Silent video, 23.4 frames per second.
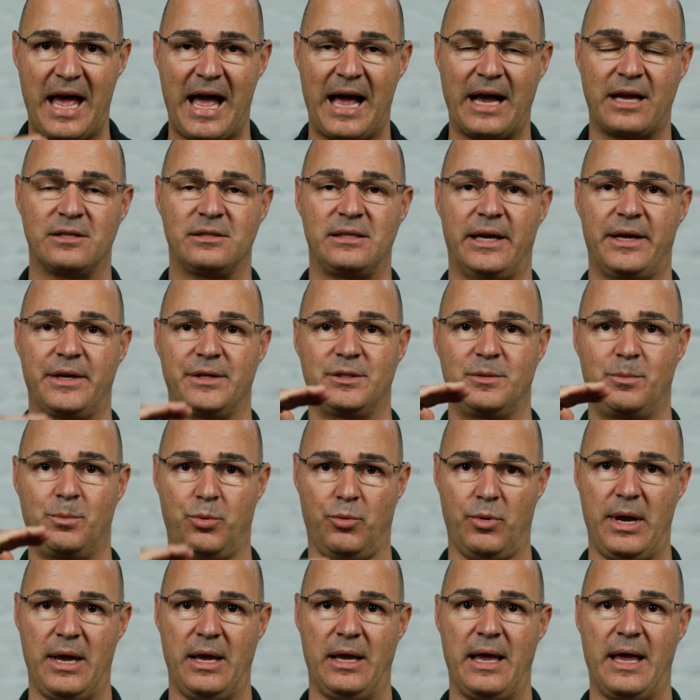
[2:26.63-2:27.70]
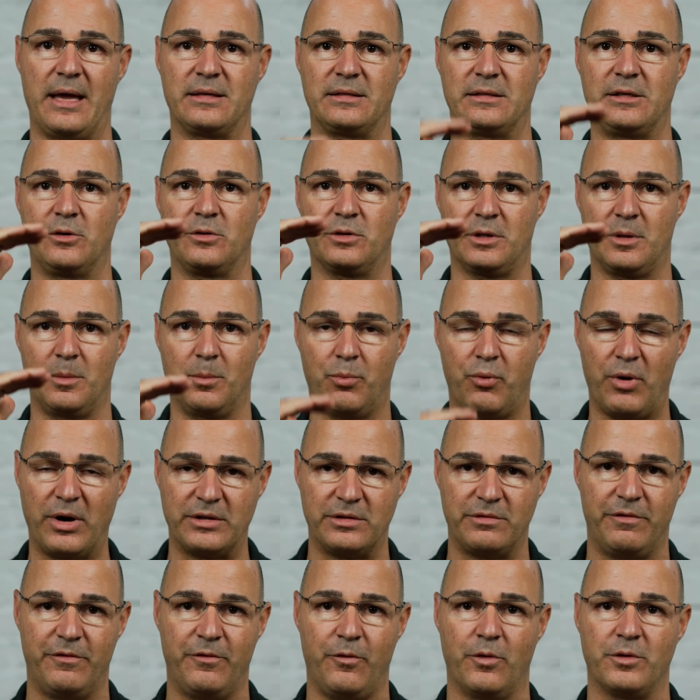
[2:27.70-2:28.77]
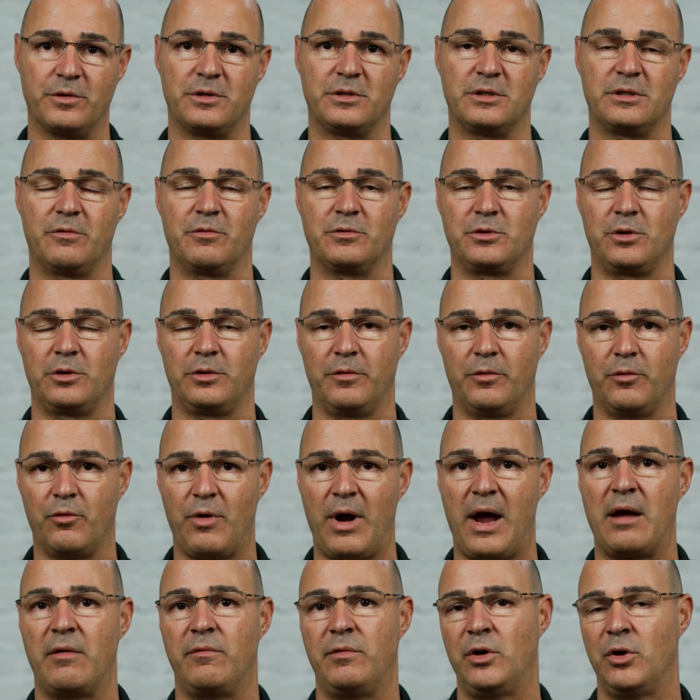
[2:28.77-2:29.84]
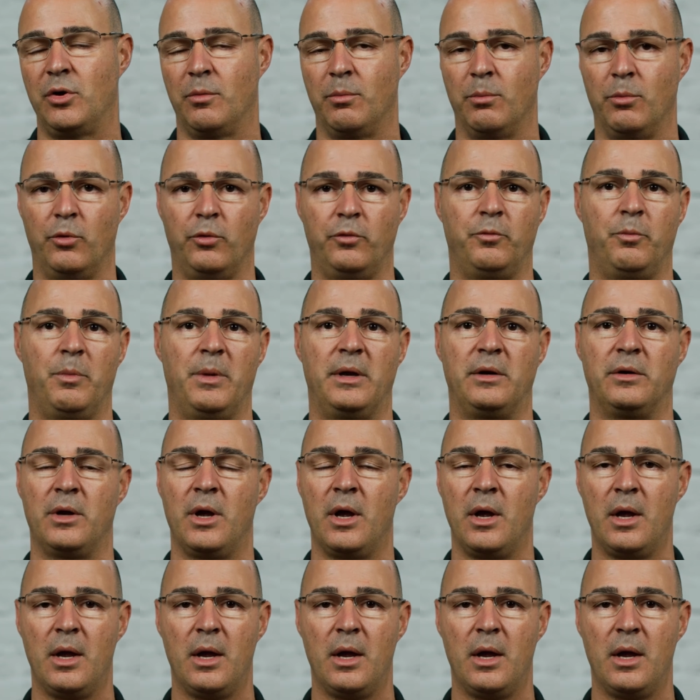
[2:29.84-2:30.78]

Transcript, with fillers: acts like a spring as there's compressive forces as a result of gravity or movement.